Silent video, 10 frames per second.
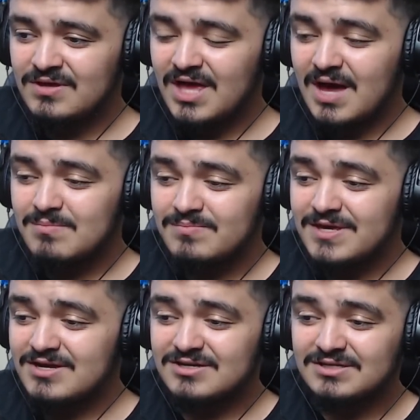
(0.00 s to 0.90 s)
I'm
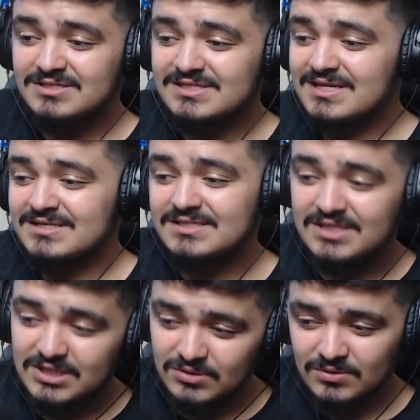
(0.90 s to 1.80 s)
here sitting
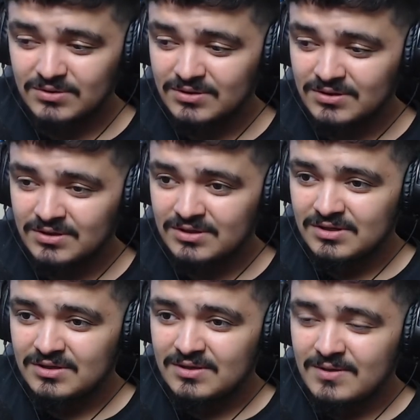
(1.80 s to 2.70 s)
still,
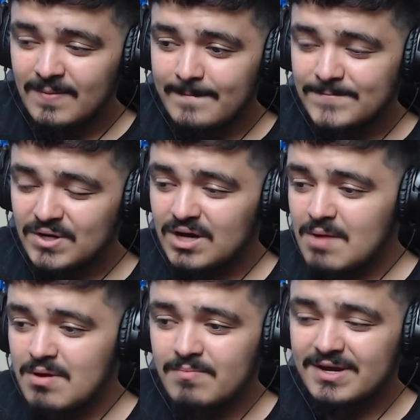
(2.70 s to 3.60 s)
but I'm
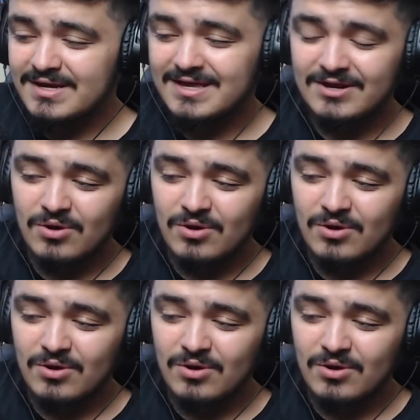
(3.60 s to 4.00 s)
about to get an